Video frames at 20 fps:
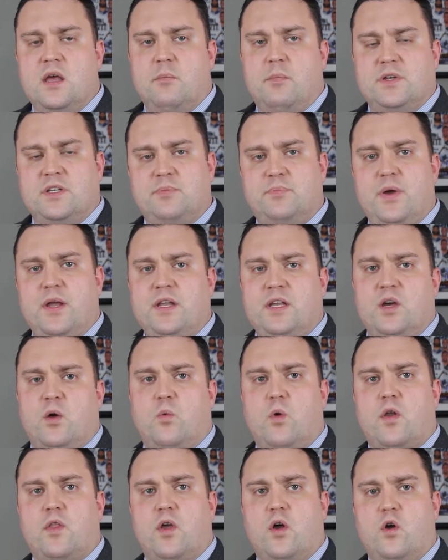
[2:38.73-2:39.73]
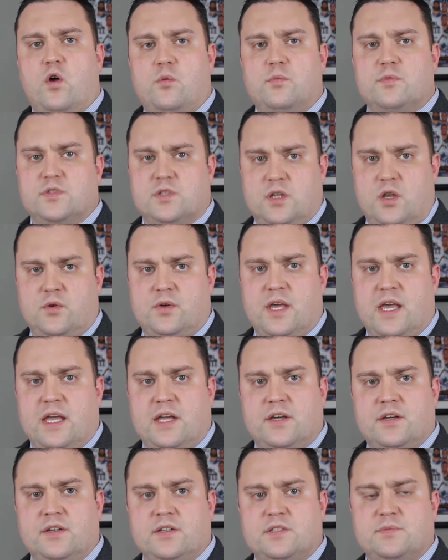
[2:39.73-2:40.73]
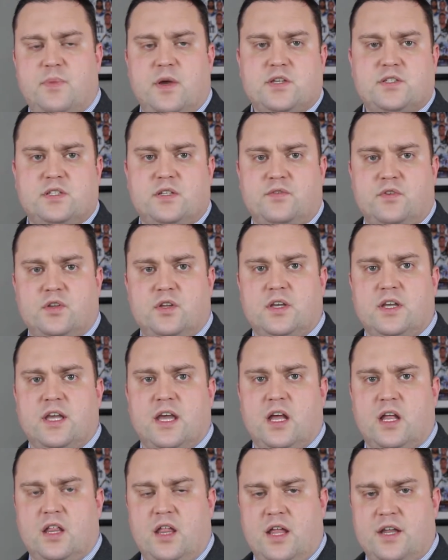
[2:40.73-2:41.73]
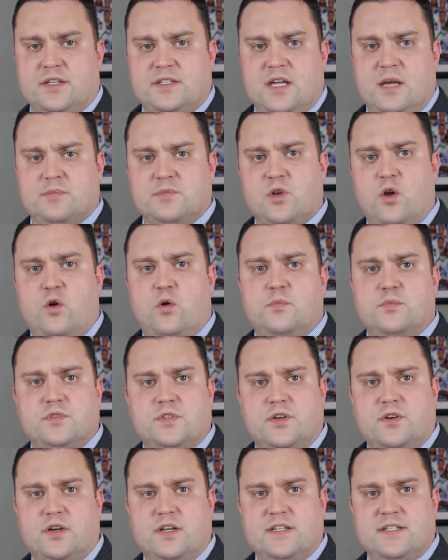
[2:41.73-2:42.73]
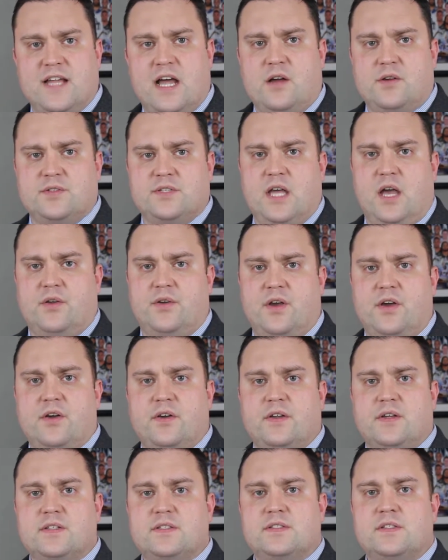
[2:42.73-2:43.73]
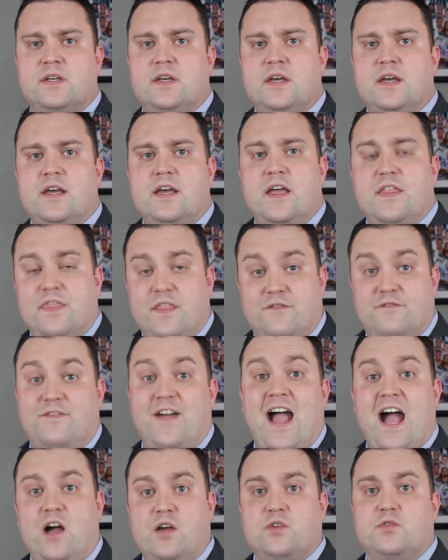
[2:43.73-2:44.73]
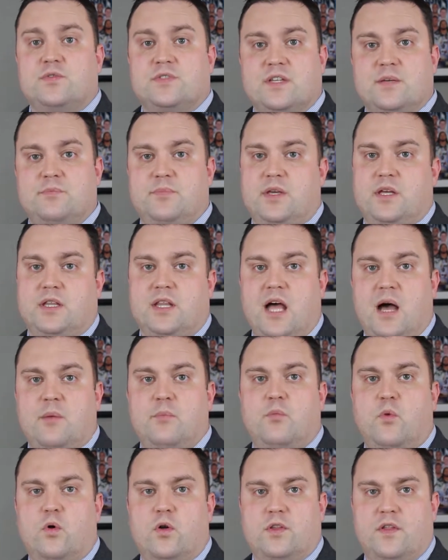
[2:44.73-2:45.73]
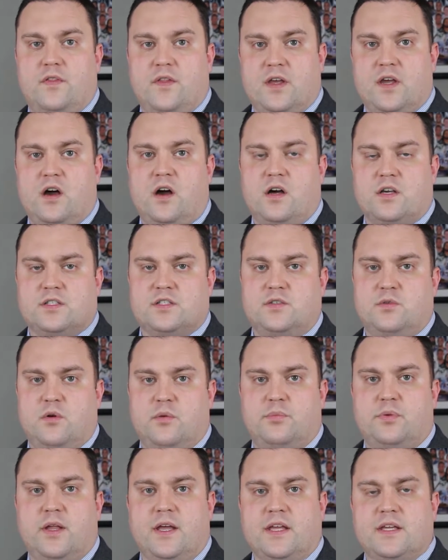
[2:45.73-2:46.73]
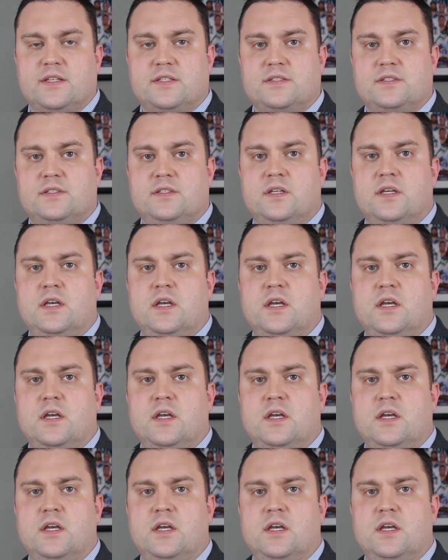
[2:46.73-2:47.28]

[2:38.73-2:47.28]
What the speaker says: But depending on where the home is located, especially if you're looking at a lot of times homes that are in downtown areas, the values can be a lot more than the cost to replace.